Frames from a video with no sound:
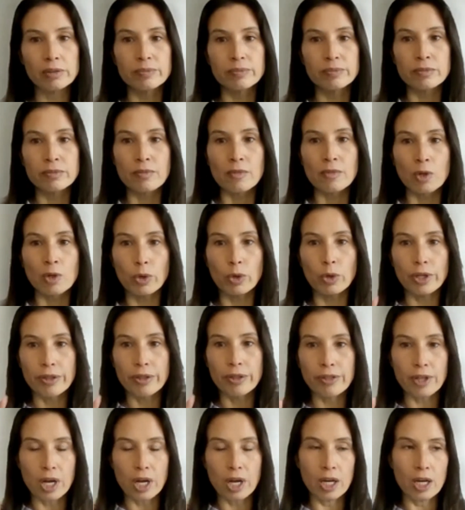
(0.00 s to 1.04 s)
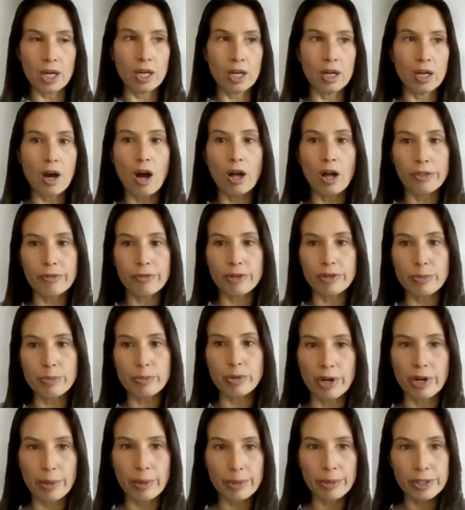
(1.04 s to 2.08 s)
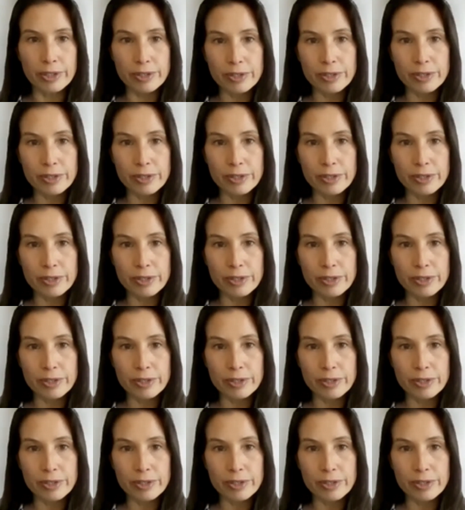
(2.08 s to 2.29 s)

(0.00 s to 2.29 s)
with all three parameters